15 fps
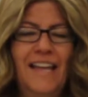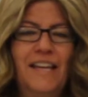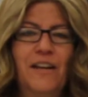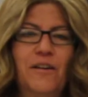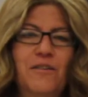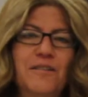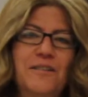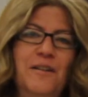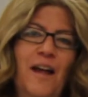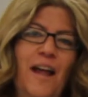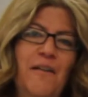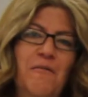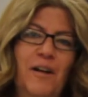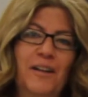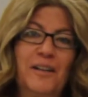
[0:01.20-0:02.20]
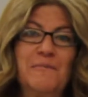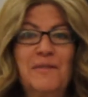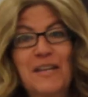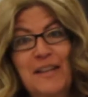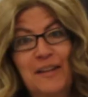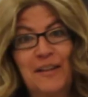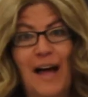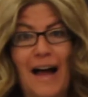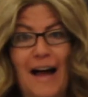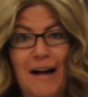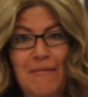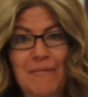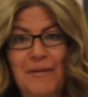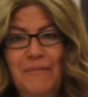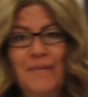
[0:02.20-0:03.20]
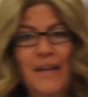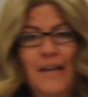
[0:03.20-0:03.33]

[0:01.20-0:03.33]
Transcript: kiddos, and welcome to the lab.